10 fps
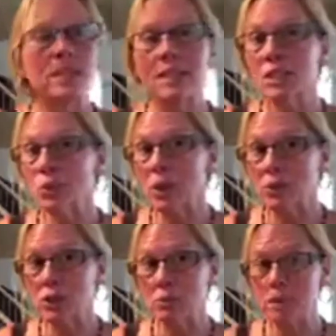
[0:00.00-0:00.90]
This is the
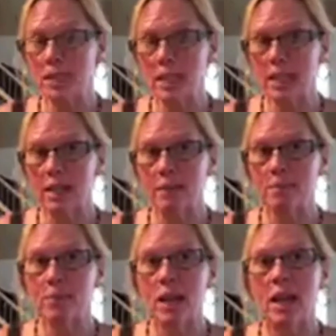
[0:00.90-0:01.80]
way we should be thinking,
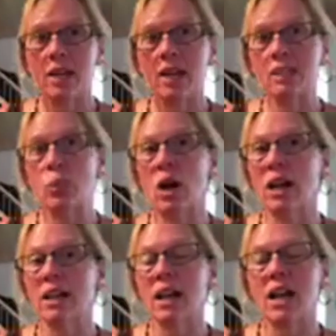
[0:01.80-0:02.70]
and that's
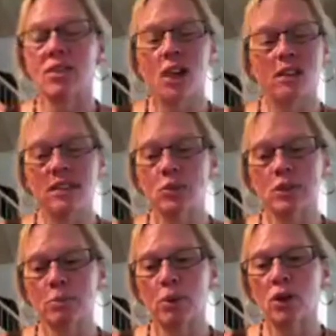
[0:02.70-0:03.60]
why I thought this
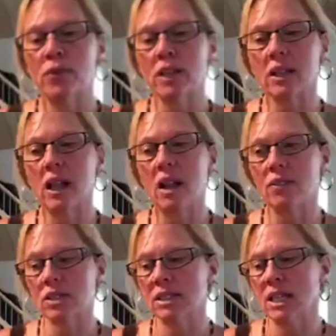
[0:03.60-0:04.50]
was a perfect
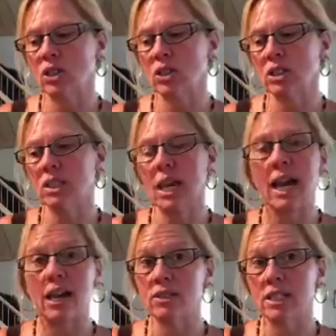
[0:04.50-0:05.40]
conversation to
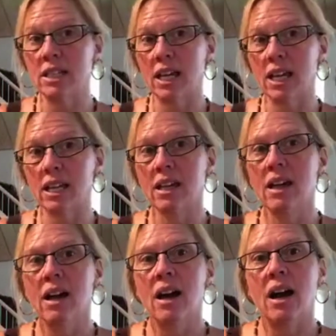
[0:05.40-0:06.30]
have today,
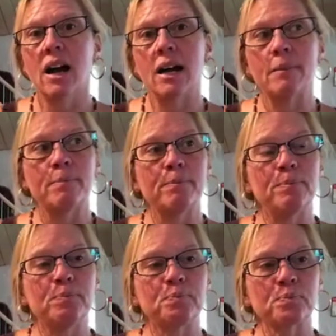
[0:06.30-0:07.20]
um,
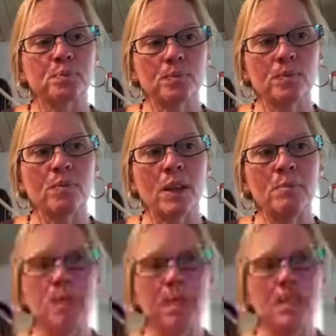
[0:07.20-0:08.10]

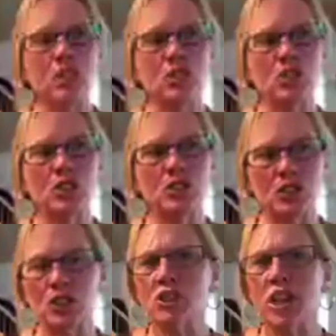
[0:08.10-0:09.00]
because
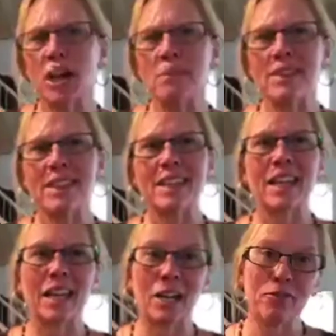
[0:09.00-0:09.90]
Jill got me
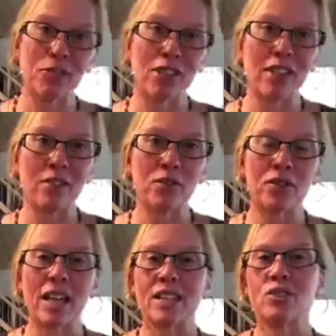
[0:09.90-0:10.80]
thinking, and I'm very
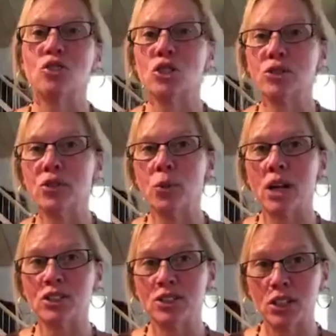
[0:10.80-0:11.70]
thankful for that. So Jill, if you
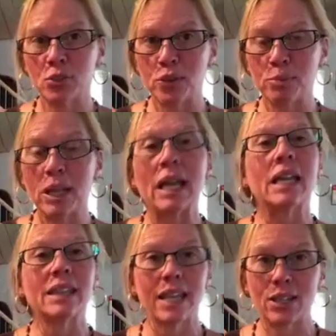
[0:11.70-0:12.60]
watch this on the
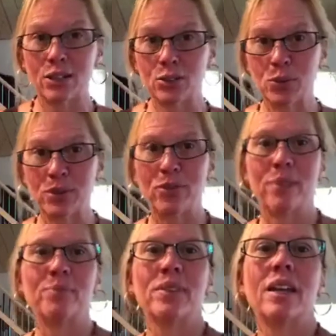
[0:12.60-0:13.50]
replay, thank you, sweet
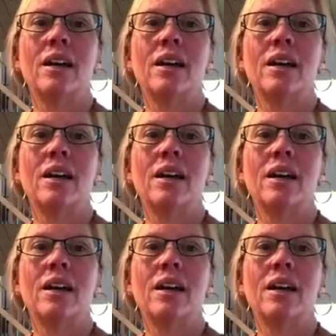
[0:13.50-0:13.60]
friend.